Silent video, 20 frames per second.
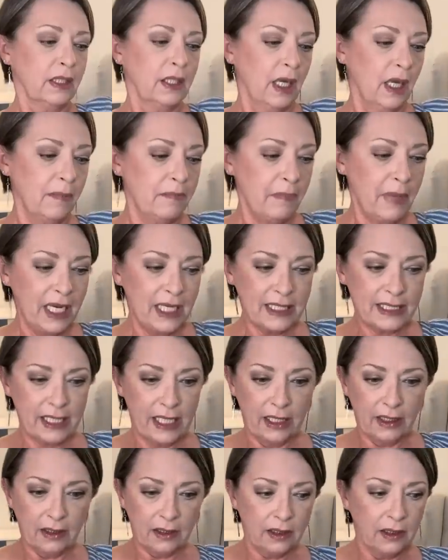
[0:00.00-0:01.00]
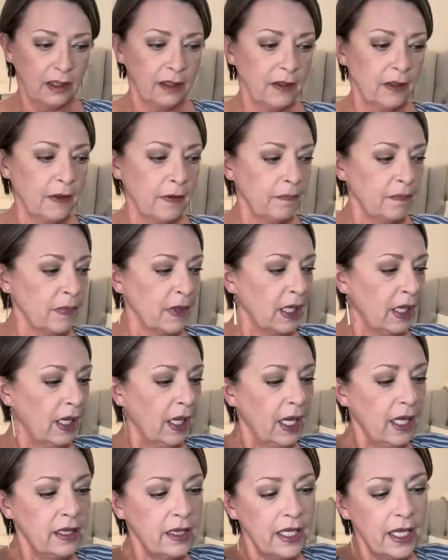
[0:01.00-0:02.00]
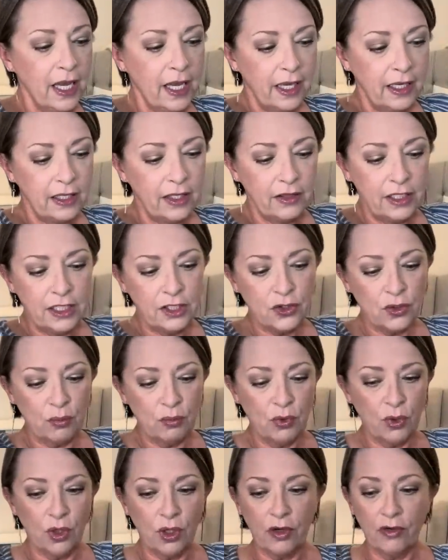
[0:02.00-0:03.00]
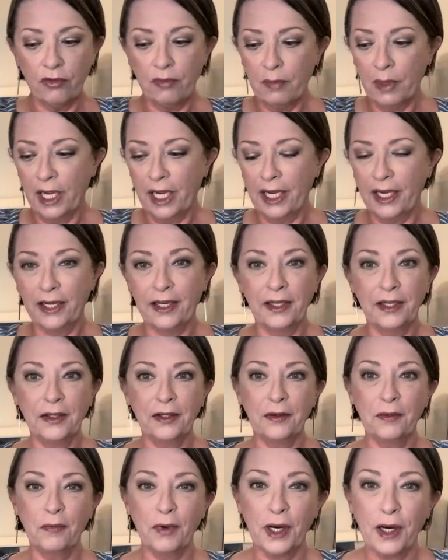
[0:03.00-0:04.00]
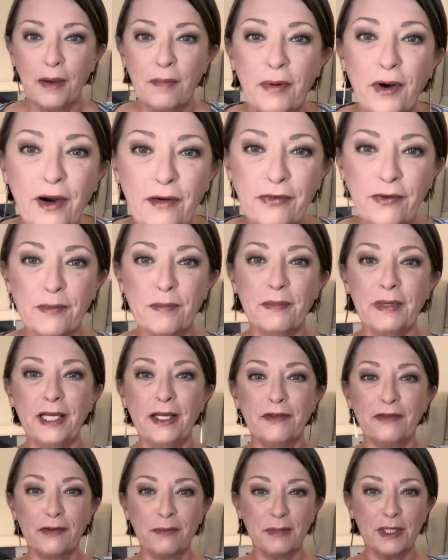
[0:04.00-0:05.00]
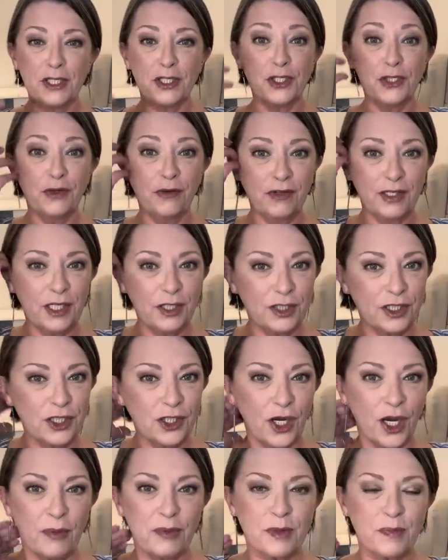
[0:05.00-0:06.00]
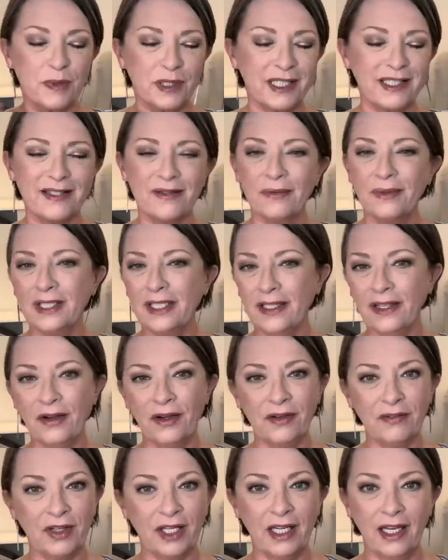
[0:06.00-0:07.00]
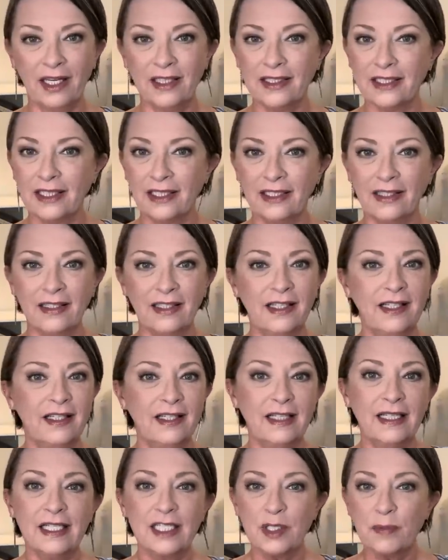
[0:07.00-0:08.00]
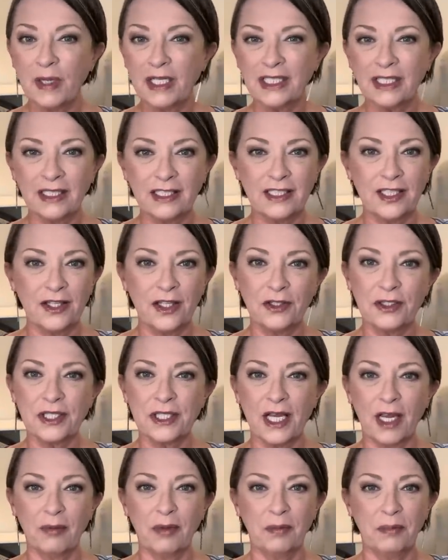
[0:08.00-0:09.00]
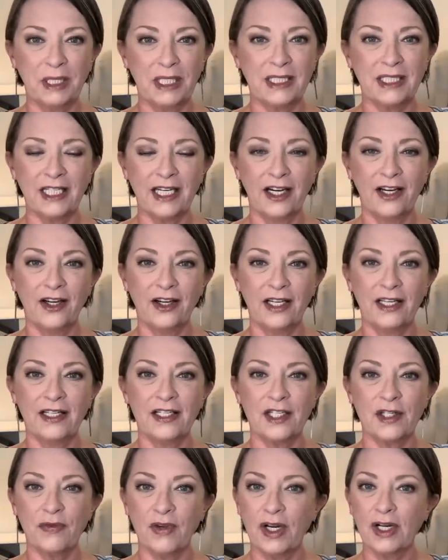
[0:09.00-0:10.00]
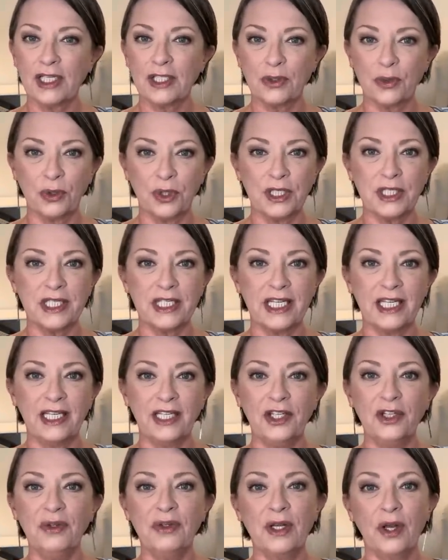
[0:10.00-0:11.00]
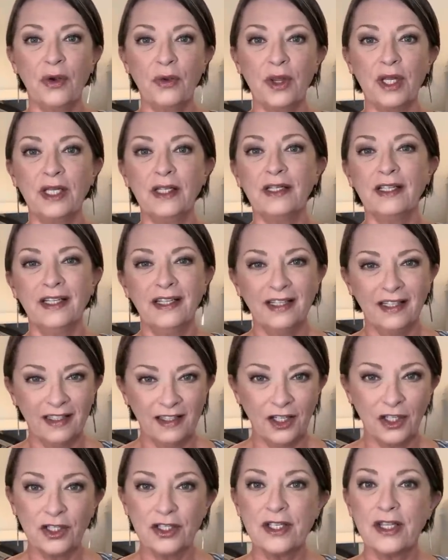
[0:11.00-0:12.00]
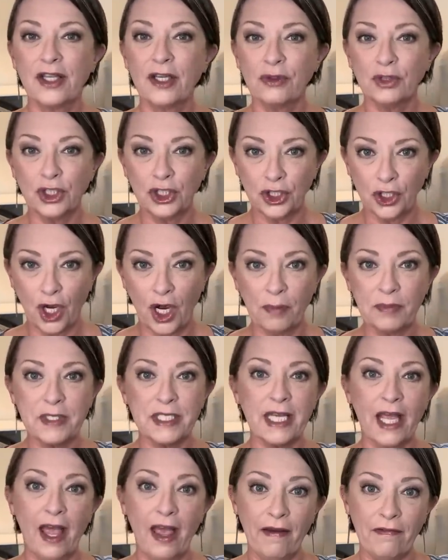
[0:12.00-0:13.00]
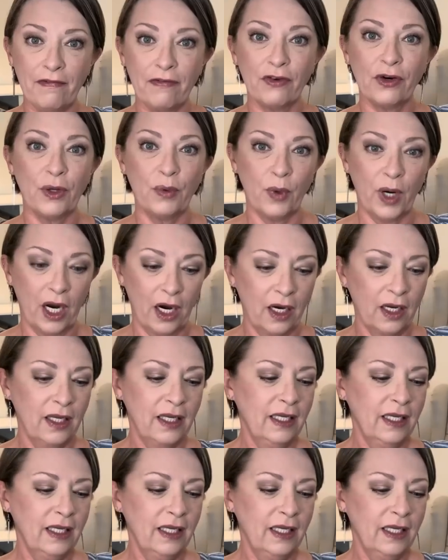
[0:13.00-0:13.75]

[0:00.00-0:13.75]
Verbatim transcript: Amazing. And then these are more of my, what I bought for me from the souvenir shops because when you go on vacation, especially to those type of beach areas, very touristy. You know that there's those shops everywhere.